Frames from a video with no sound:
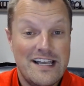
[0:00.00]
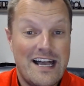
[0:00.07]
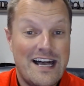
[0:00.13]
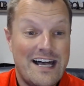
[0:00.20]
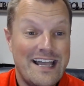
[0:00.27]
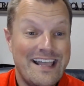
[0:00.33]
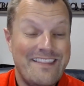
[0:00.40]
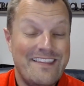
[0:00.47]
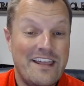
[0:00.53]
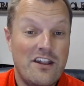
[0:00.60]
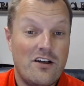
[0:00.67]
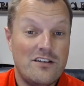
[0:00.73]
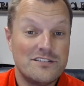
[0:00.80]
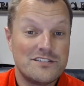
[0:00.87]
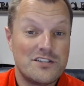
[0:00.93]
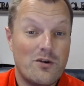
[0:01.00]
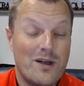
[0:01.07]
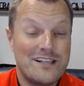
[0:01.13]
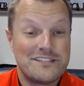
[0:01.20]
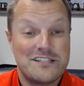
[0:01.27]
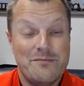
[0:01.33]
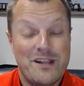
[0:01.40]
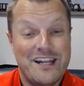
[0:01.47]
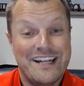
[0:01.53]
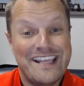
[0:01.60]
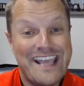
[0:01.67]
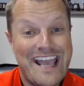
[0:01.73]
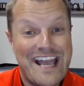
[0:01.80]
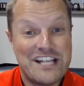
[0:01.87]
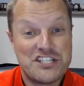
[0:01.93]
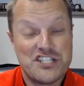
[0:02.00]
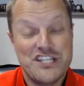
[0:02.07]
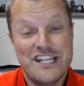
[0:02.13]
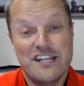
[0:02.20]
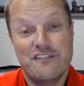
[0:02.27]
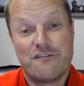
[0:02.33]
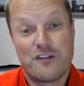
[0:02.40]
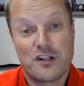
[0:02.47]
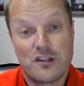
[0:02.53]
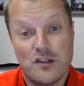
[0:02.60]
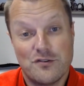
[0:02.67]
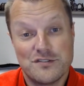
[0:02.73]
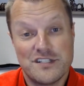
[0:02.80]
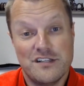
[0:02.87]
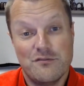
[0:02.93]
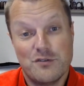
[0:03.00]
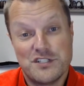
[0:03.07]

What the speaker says: and then also estimated cash needed for closing,